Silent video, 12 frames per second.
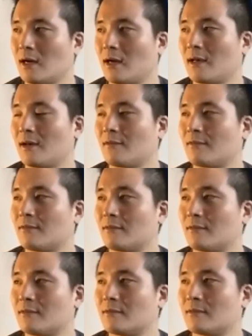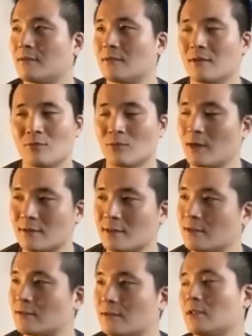have
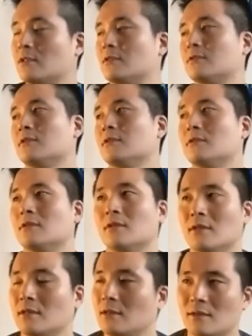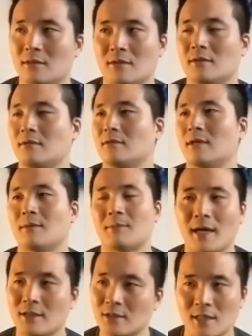residencies and my
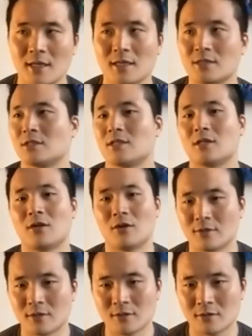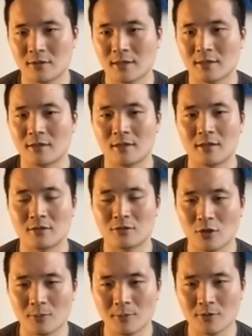education and all this, like, it's
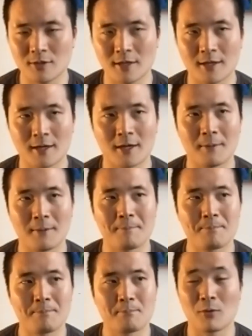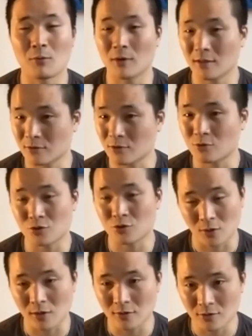almost like my work is so
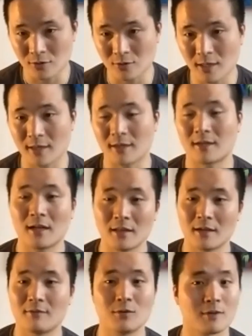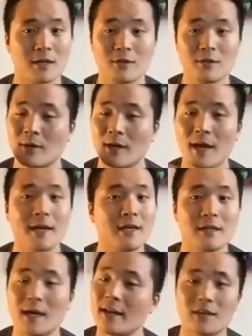strong too, at a gut level, without knowing
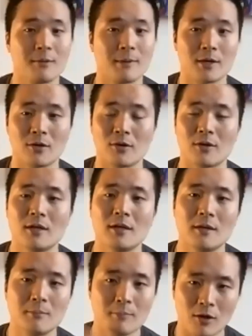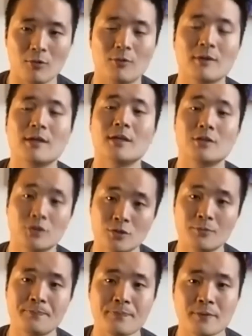anything about art, my art will hit you.